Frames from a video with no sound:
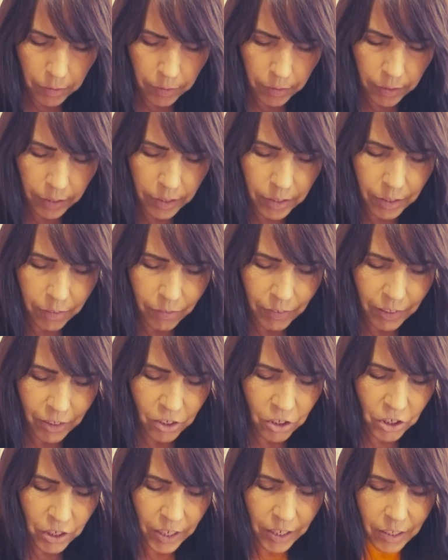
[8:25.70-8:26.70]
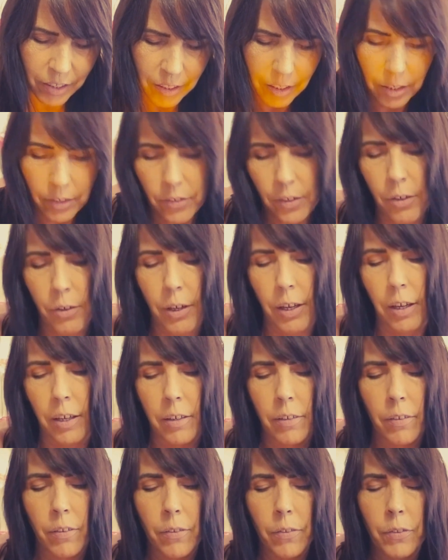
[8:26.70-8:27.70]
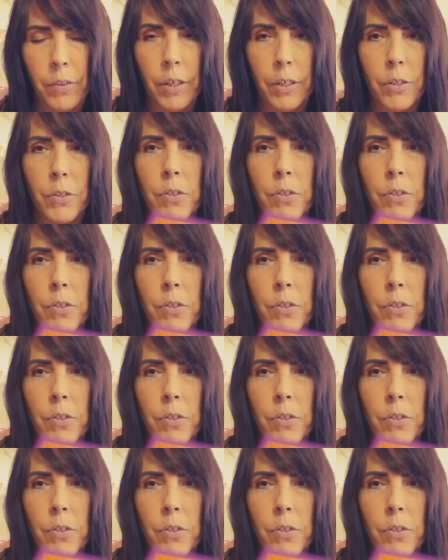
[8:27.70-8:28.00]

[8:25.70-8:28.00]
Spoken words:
I didn't even check these. Okay, there's